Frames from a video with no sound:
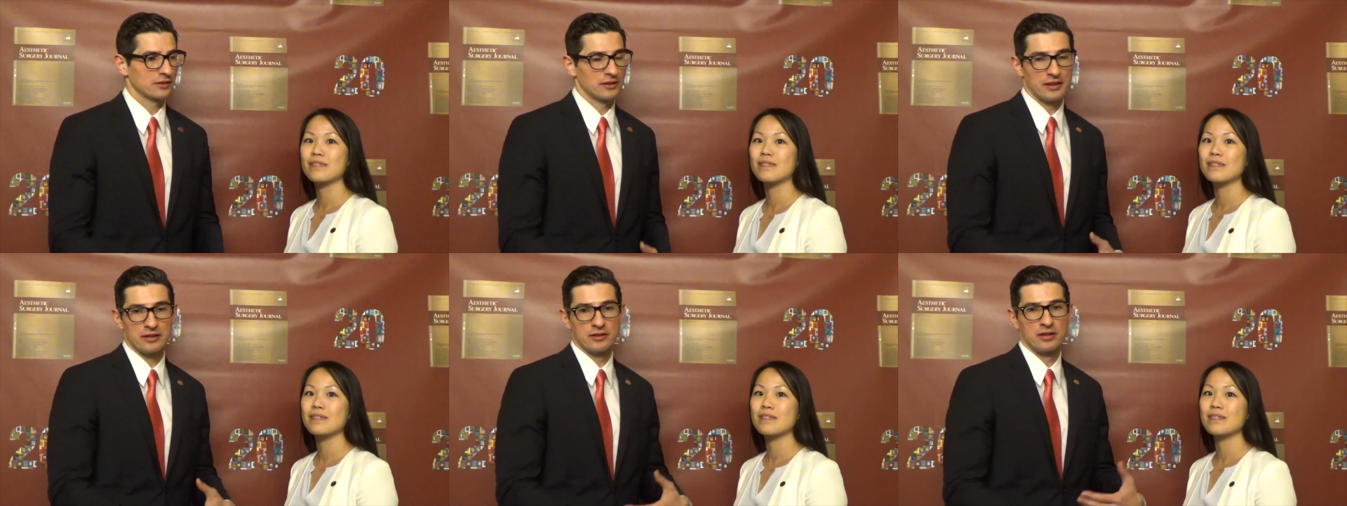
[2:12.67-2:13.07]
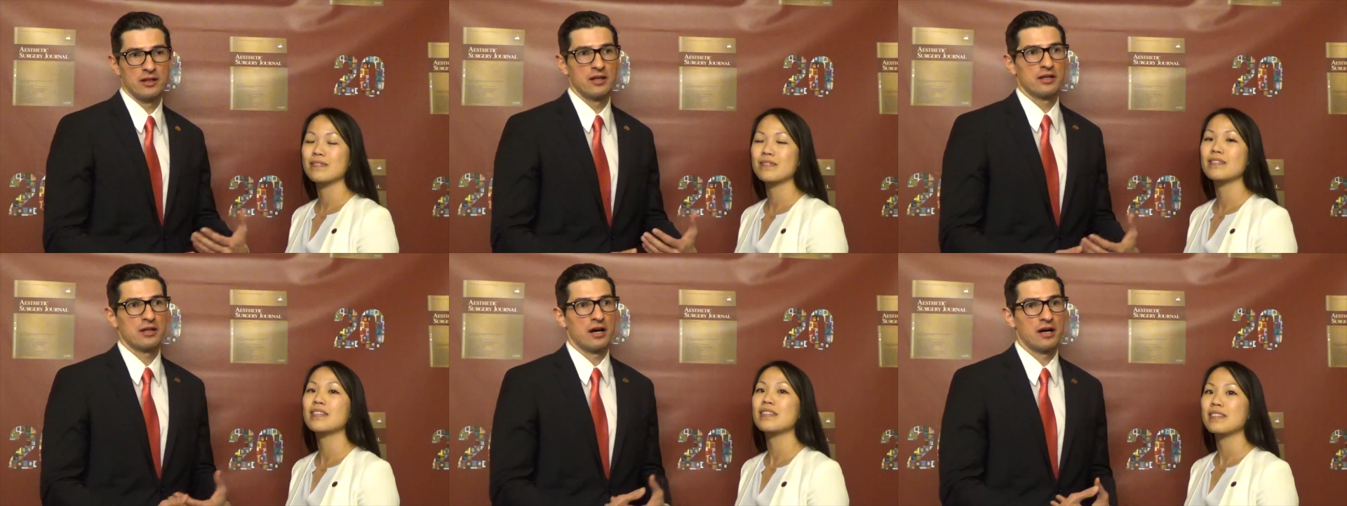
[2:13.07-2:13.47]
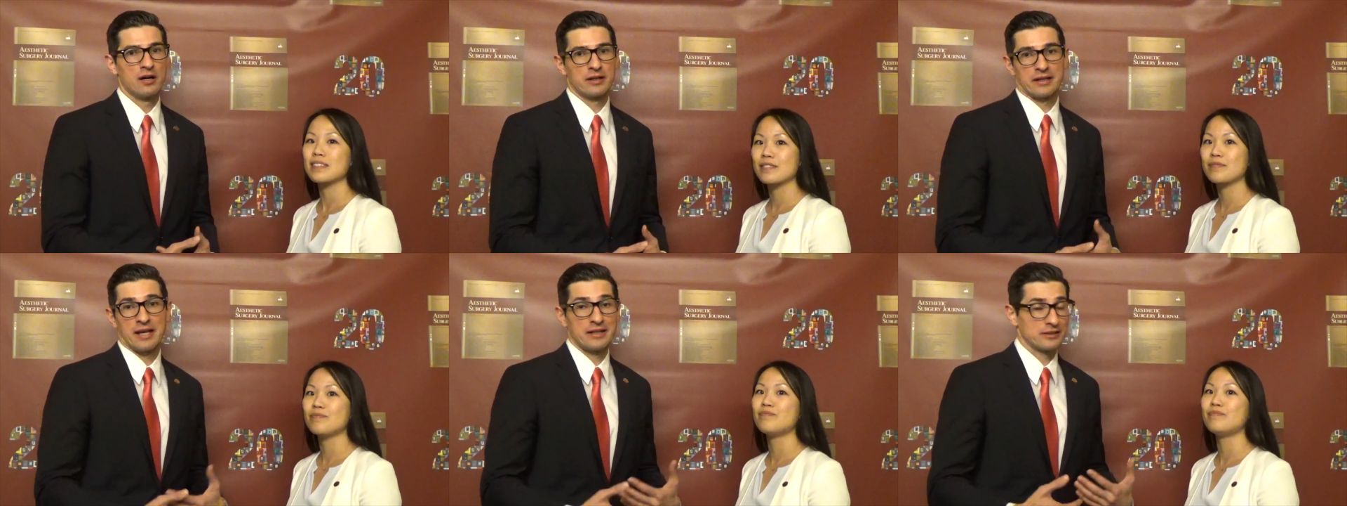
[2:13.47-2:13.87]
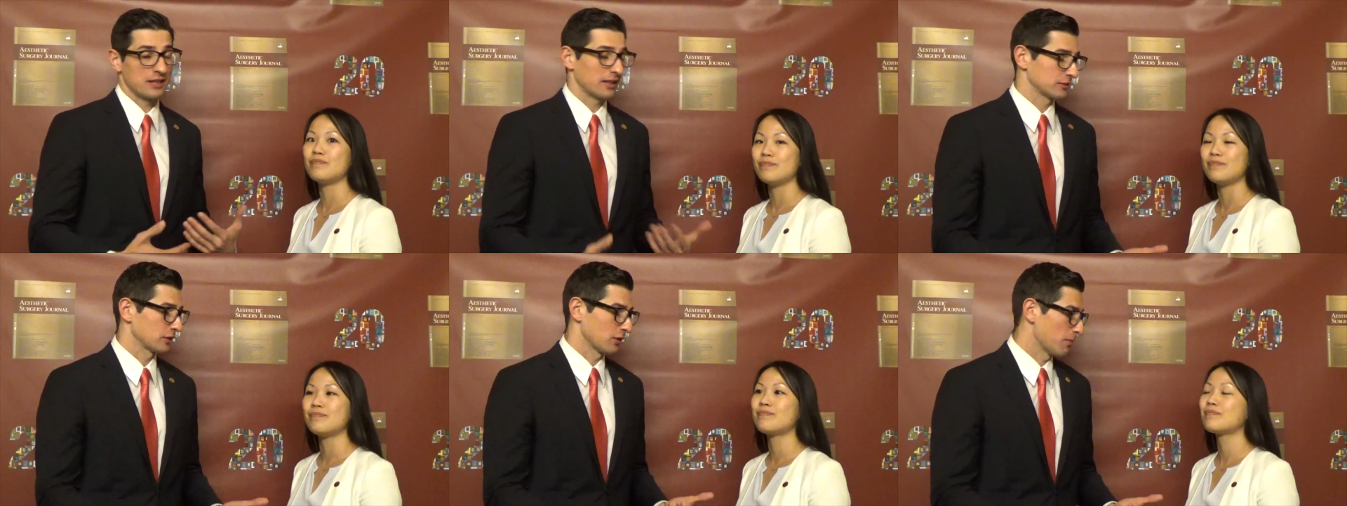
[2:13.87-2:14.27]
Speaker 1: and then uh, again,
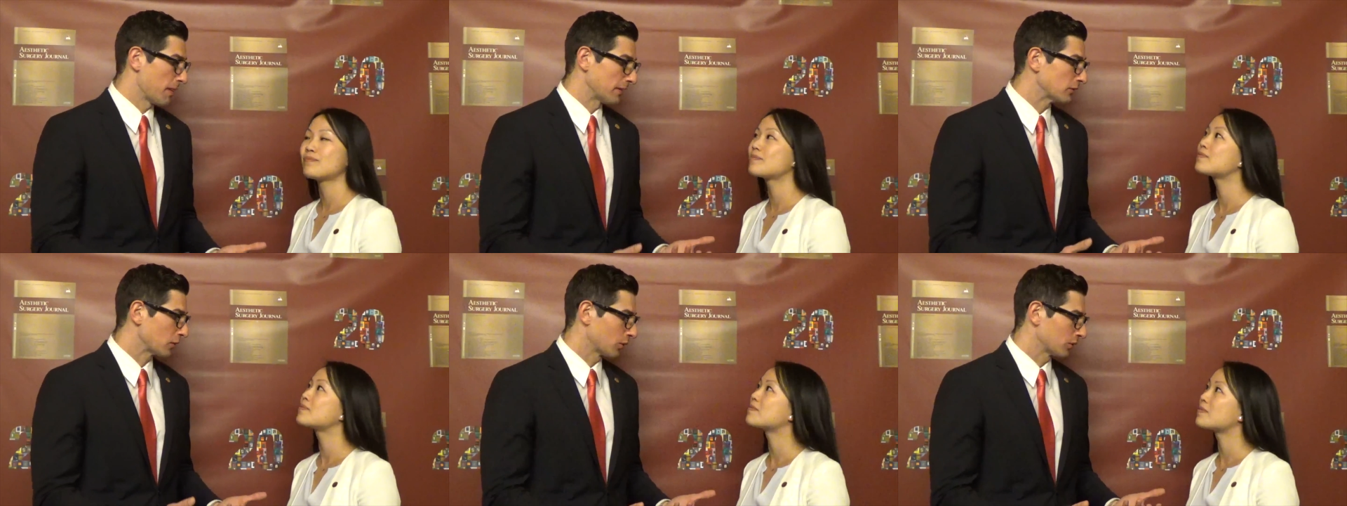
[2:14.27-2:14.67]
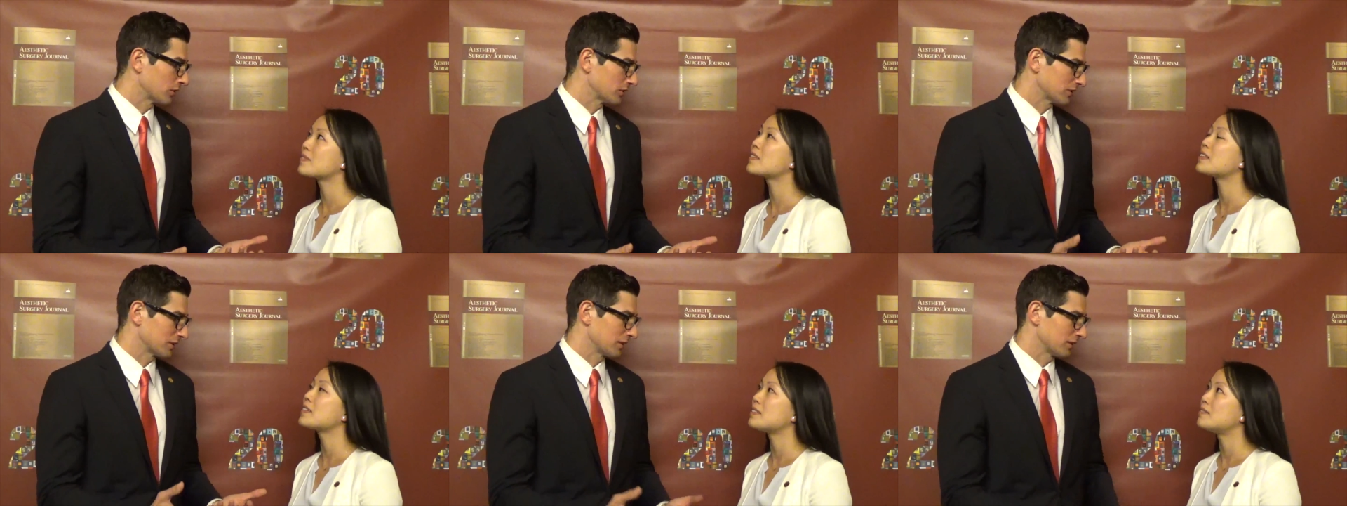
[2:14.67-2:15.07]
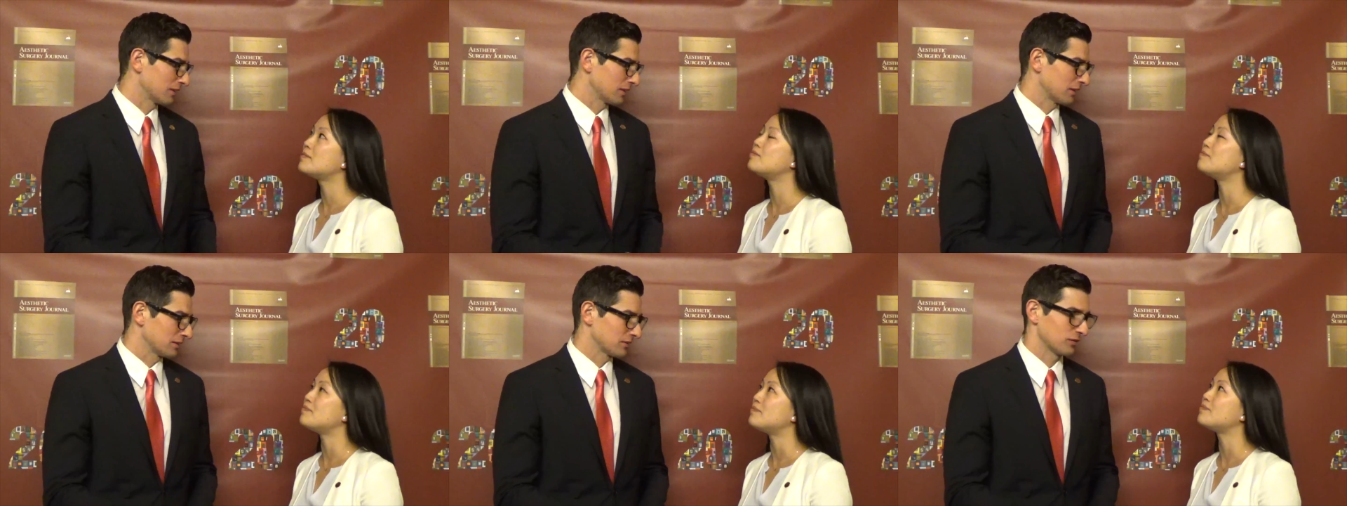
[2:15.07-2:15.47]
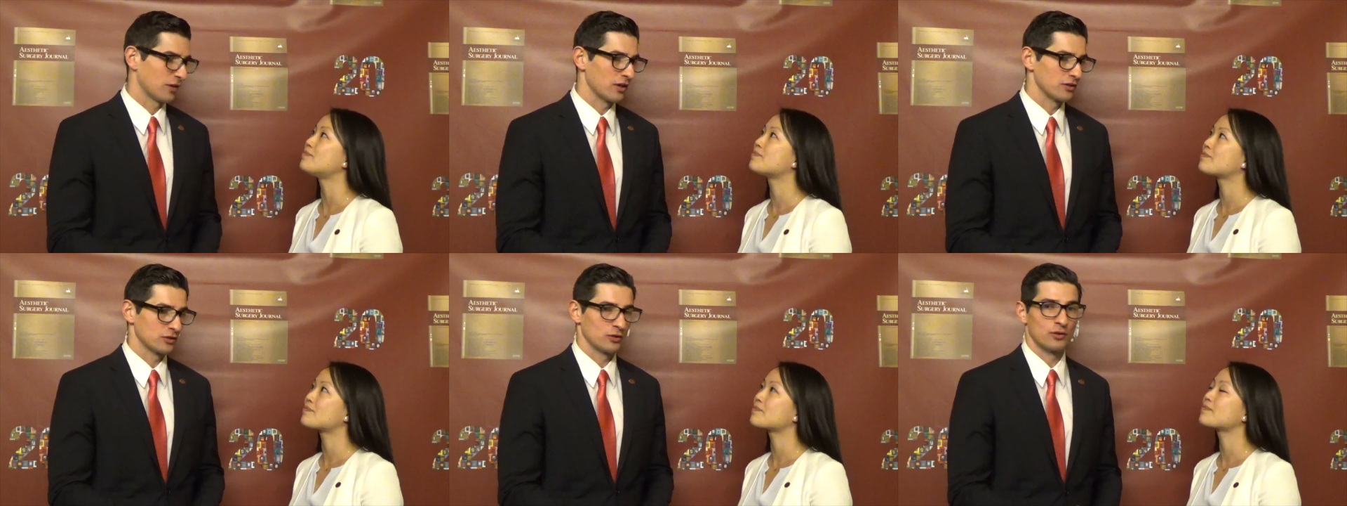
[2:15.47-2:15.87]
talk to your mentors and as
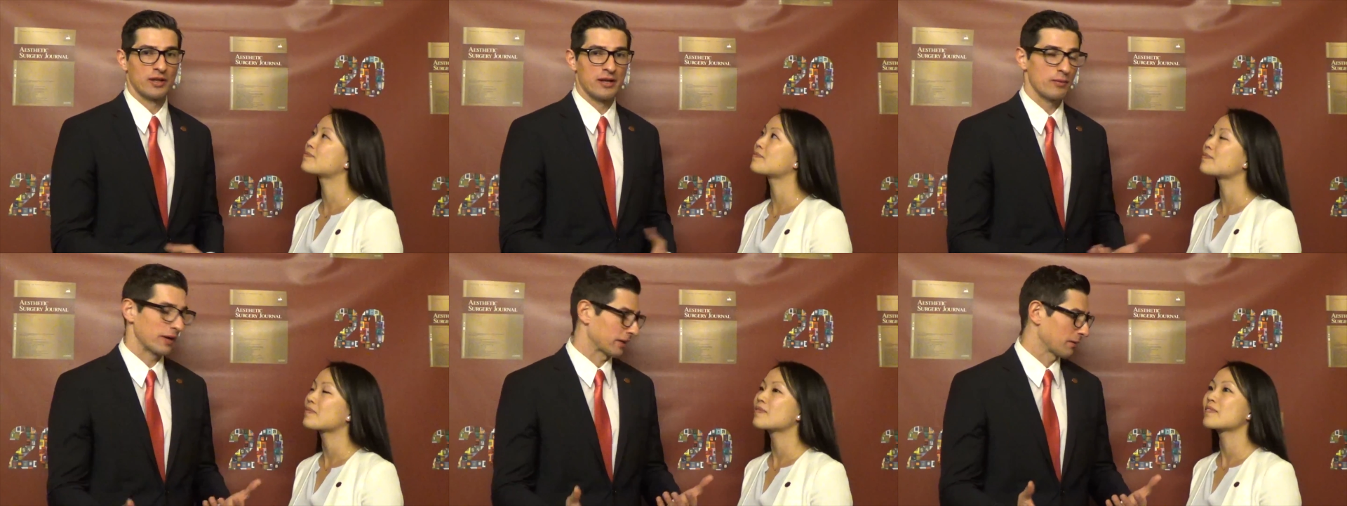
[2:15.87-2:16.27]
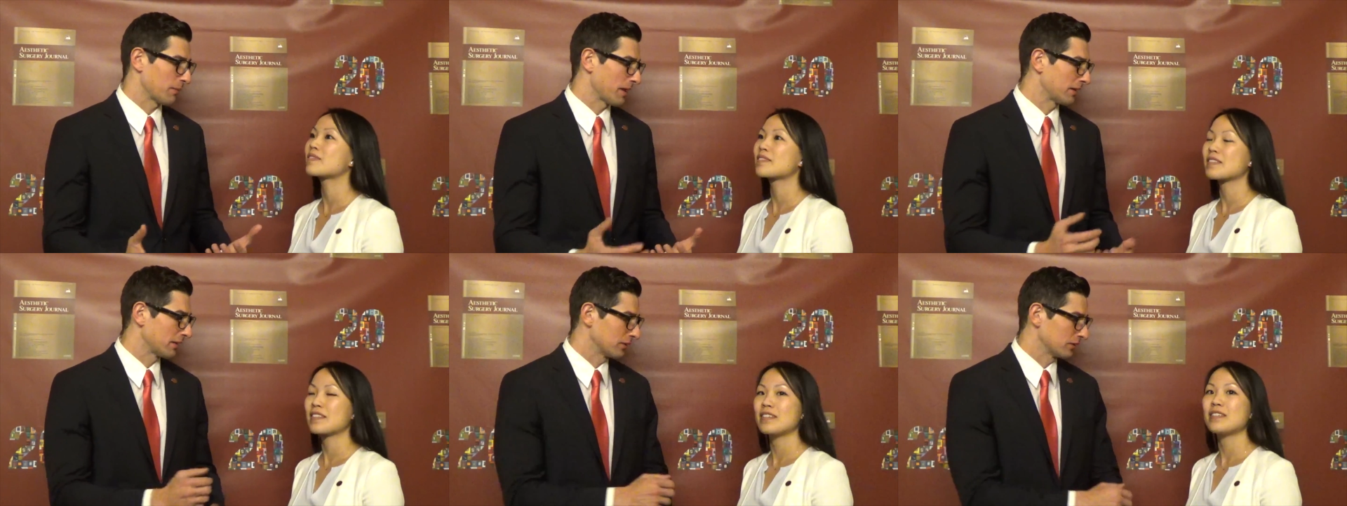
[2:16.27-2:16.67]
far as who they recommend and,